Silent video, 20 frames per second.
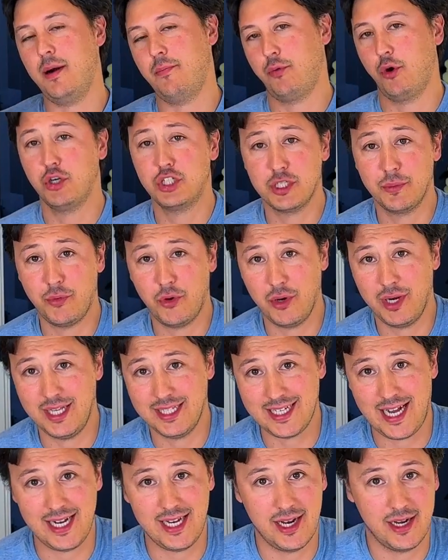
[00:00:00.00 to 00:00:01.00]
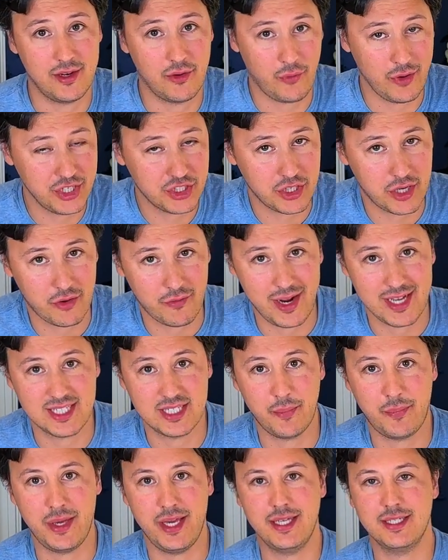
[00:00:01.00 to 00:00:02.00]
approachable Italian regional
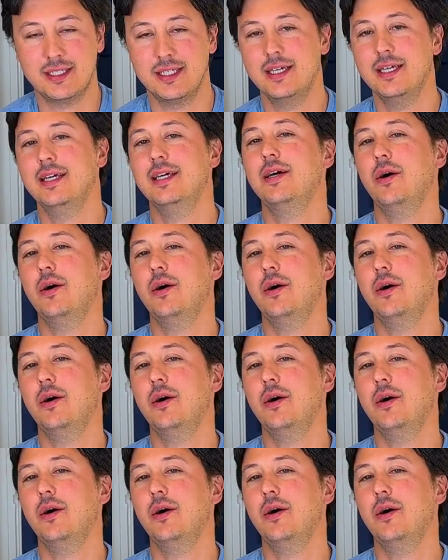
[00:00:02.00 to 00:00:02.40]
recipes.